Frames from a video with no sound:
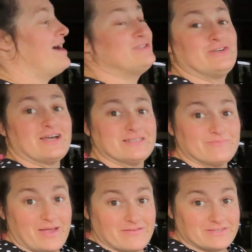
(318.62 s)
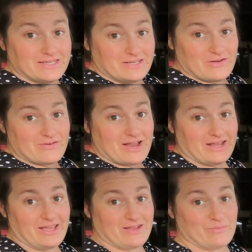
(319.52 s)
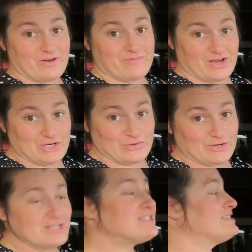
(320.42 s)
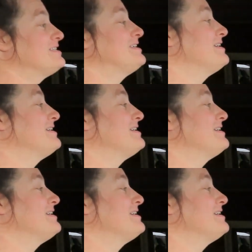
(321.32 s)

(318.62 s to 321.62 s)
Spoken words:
as you guys may have seen already in one of my shorts,